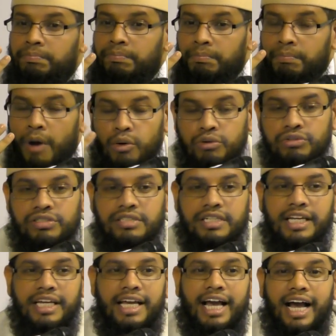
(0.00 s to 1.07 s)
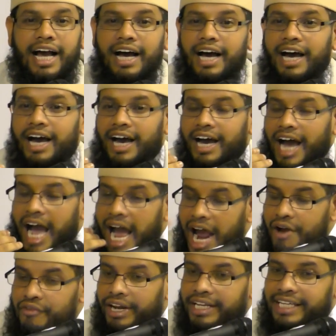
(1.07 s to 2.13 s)
most
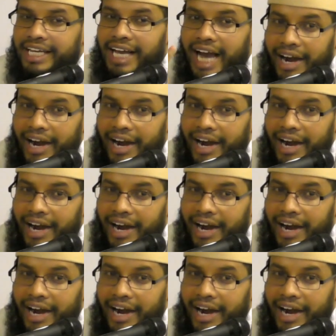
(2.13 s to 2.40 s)
high-ranking